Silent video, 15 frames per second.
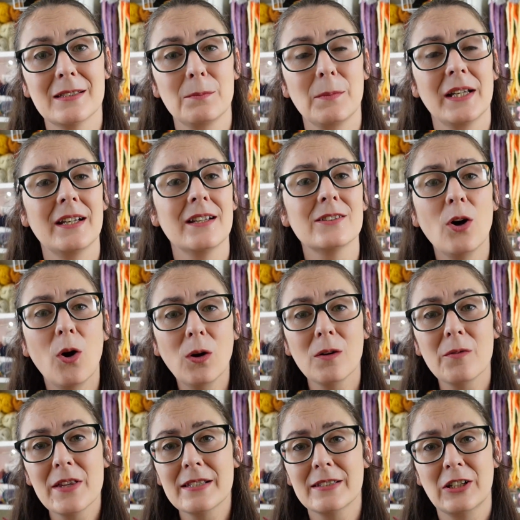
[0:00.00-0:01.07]
because all of
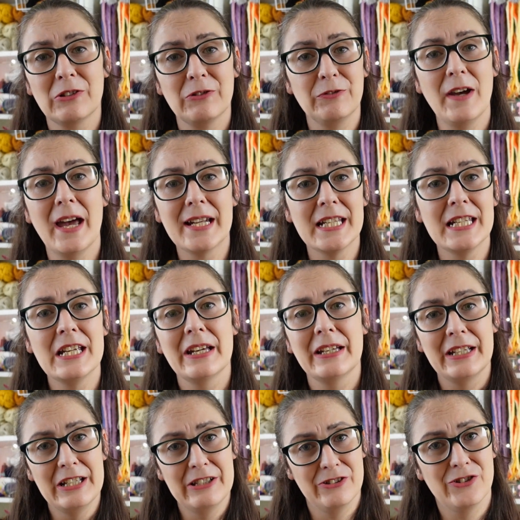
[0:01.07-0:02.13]
this confetti
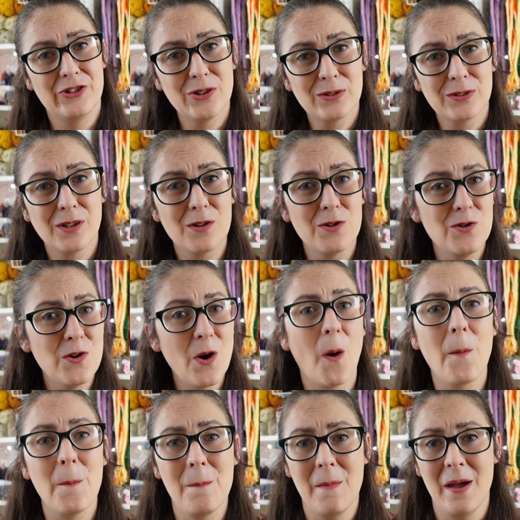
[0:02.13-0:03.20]
is just
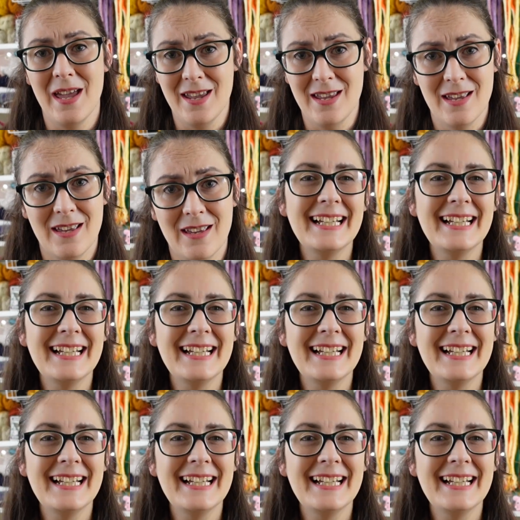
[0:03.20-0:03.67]
not me.